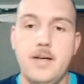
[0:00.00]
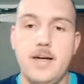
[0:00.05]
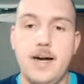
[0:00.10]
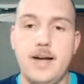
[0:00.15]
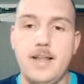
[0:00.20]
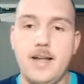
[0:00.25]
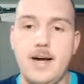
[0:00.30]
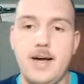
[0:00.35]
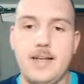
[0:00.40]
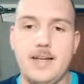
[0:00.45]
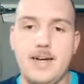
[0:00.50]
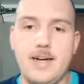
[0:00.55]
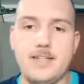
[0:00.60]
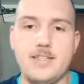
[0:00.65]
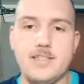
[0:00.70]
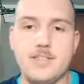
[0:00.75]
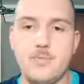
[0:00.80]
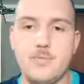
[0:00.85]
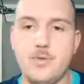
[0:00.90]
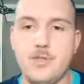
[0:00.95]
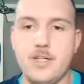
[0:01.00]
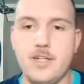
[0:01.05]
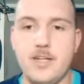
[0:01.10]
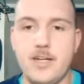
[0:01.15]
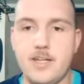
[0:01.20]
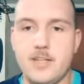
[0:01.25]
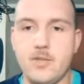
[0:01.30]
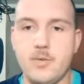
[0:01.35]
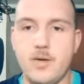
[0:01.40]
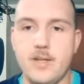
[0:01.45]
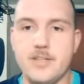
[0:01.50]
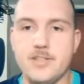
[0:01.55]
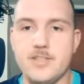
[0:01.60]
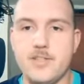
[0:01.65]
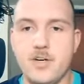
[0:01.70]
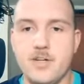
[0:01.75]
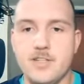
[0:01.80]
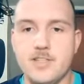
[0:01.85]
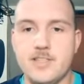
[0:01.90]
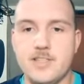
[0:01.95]
I just really like the way this
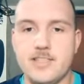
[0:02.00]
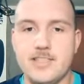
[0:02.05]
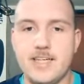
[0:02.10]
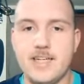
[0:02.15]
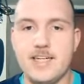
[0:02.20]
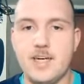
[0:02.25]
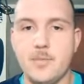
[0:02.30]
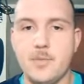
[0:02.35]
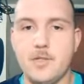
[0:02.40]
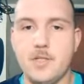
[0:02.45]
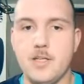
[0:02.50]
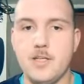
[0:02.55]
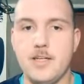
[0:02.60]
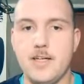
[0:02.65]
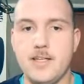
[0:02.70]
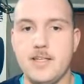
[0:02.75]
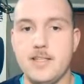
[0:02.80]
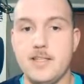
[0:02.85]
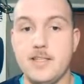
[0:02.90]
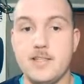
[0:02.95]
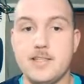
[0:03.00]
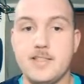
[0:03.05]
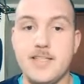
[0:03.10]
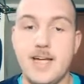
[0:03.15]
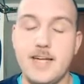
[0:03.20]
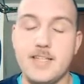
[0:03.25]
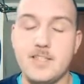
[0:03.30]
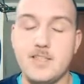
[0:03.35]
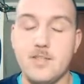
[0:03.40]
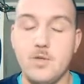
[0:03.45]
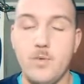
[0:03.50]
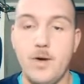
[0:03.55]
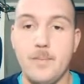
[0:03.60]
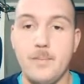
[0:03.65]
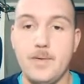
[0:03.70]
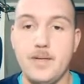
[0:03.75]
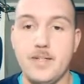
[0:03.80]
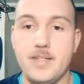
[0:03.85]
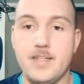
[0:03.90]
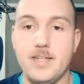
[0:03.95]
card is designed. I really like the stats of the
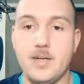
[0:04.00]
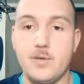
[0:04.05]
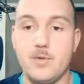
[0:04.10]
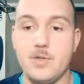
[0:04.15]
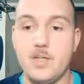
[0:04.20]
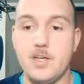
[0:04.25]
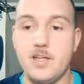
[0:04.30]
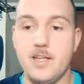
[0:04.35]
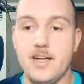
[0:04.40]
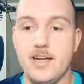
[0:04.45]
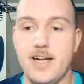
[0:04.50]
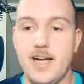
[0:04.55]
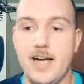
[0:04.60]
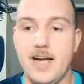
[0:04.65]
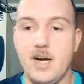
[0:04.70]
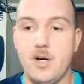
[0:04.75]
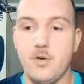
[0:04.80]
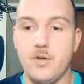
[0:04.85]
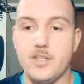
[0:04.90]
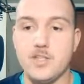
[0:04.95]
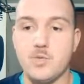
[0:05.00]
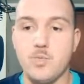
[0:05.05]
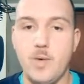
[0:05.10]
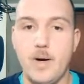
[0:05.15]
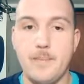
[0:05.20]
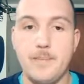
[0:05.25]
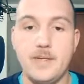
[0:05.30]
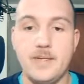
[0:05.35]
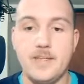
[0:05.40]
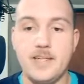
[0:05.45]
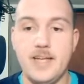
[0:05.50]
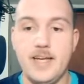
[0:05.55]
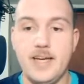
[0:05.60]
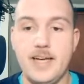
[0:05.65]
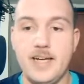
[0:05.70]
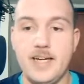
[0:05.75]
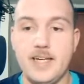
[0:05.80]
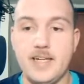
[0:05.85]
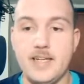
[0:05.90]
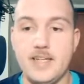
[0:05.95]
weapon. I really like how this weapon can